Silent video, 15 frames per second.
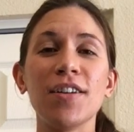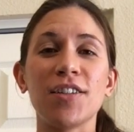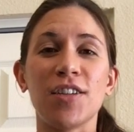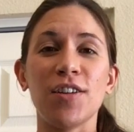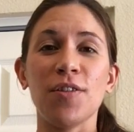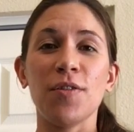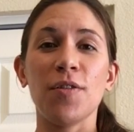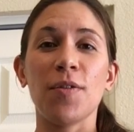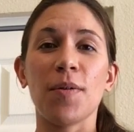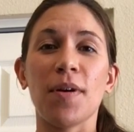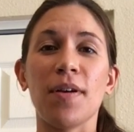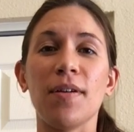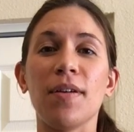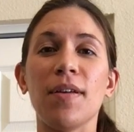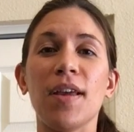to
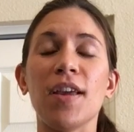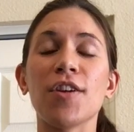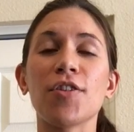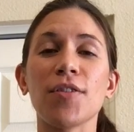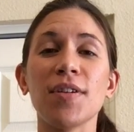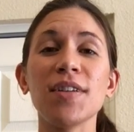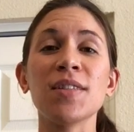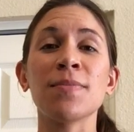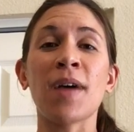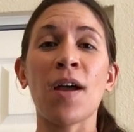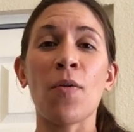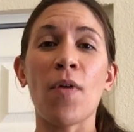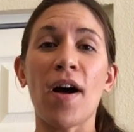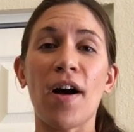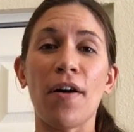increase
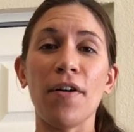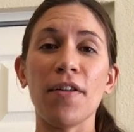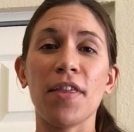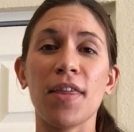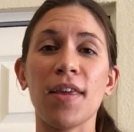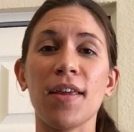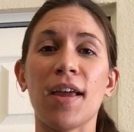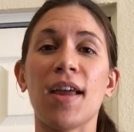my wealth,